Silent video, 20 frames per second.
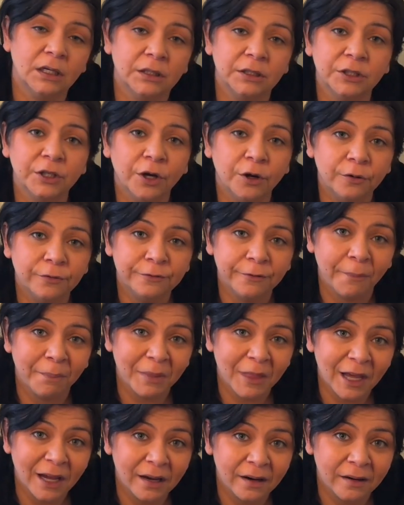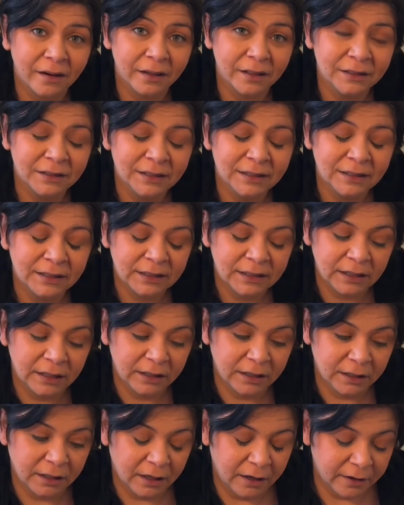go from there.
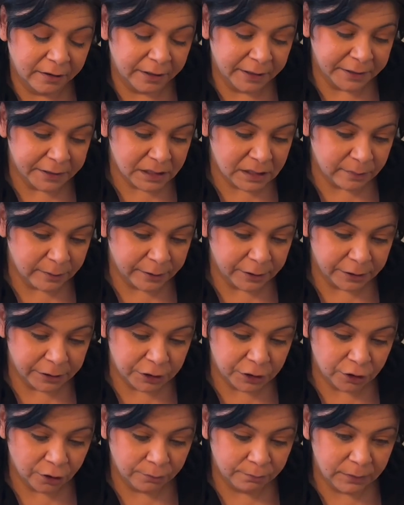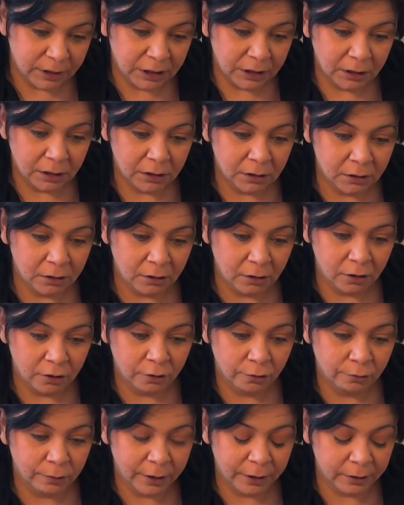All right, Spirit, show me
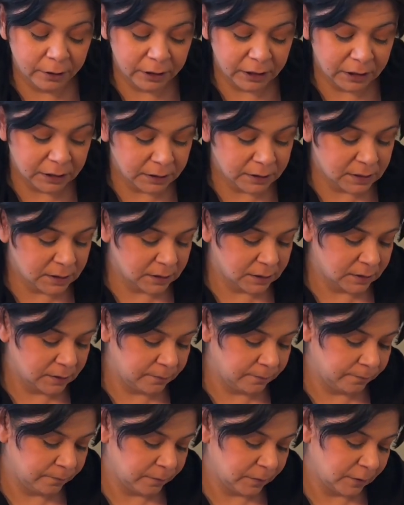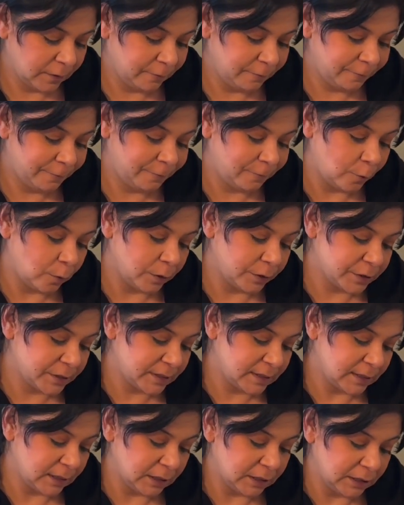Aquarius,
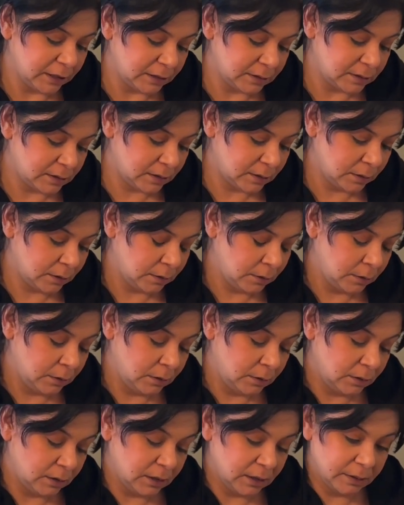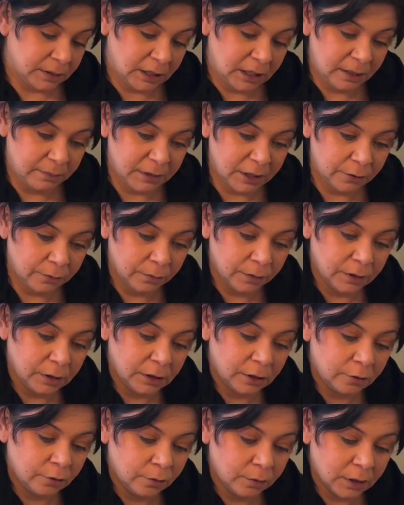foresight. That came out really
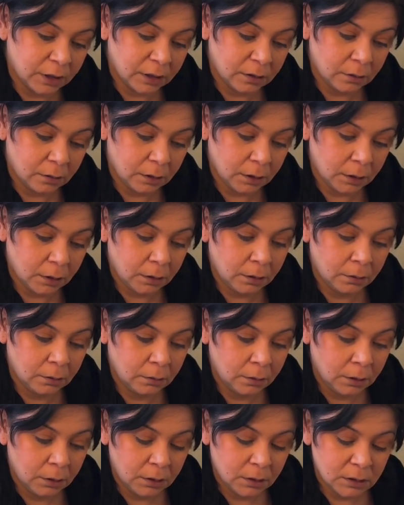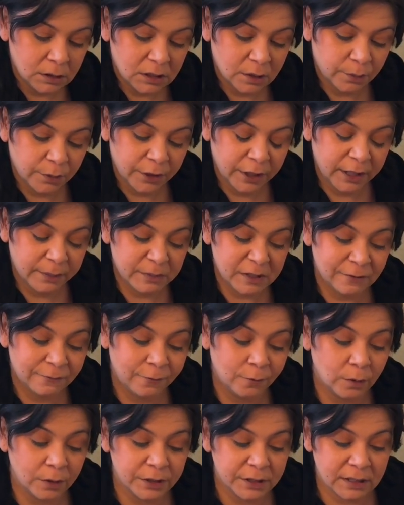quickly. So perhaps
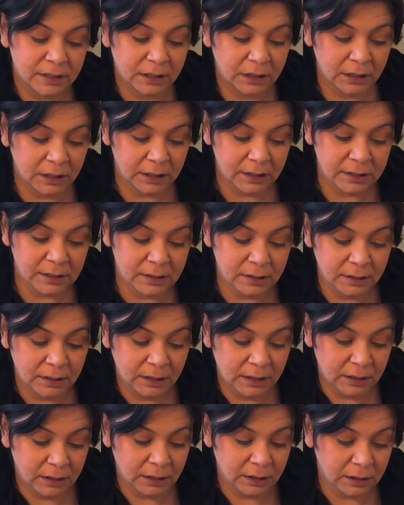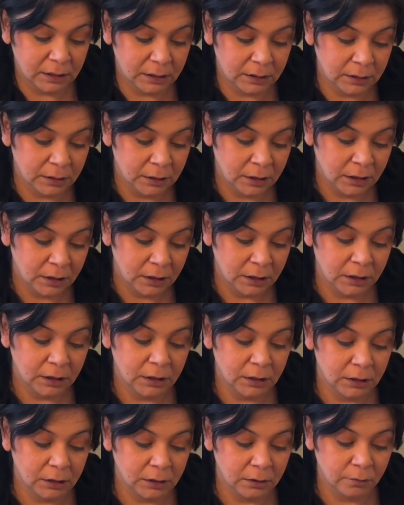foresight is needed
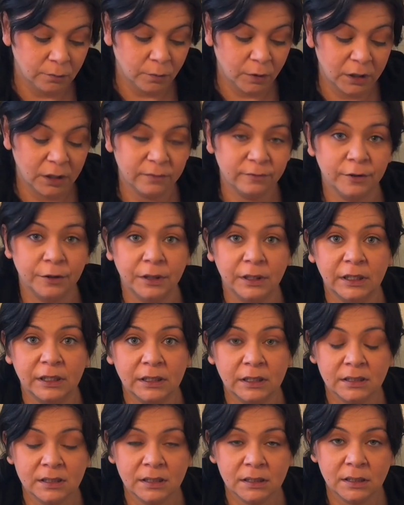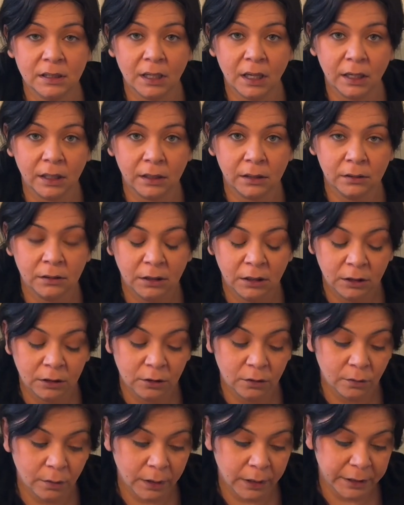in whatever it is that
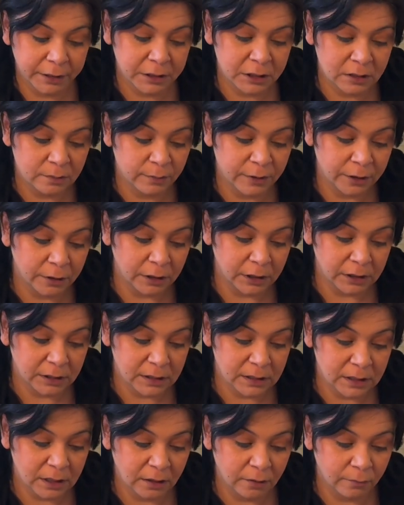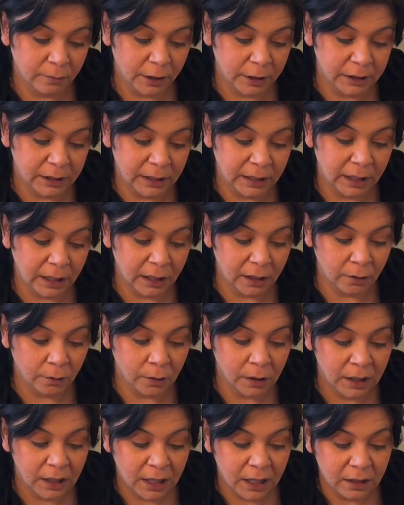you are experiencing right now.
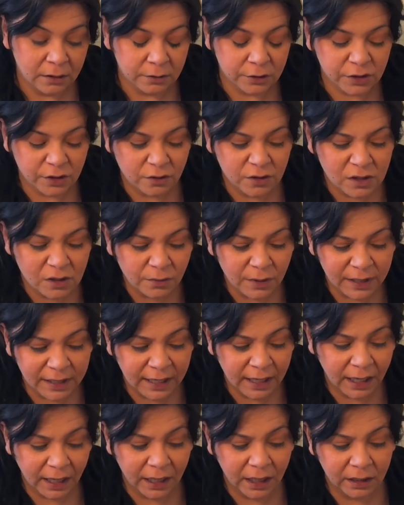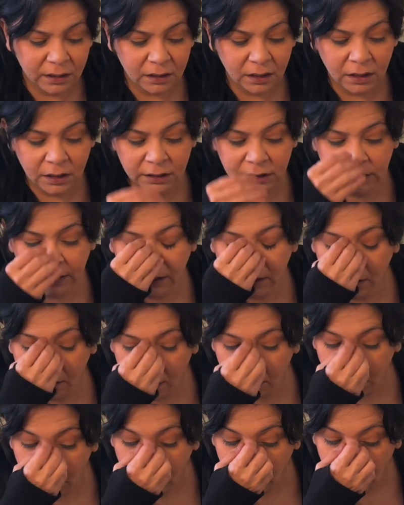There's also a cat on
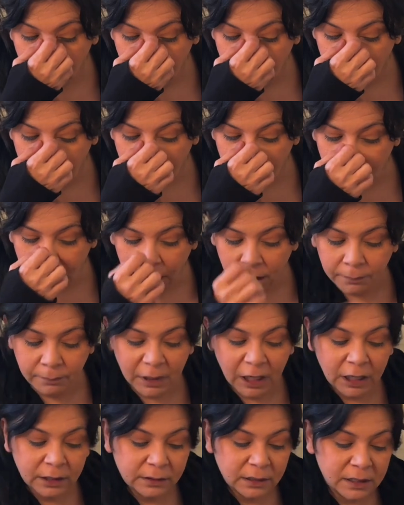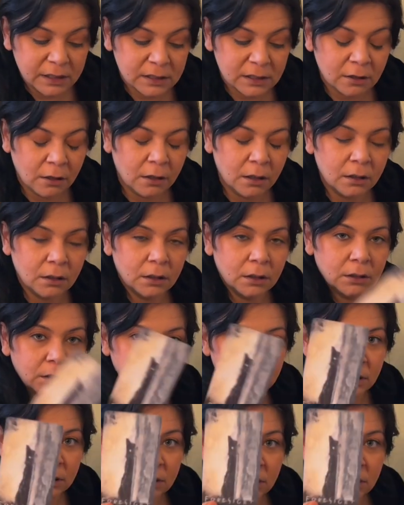here, on this card,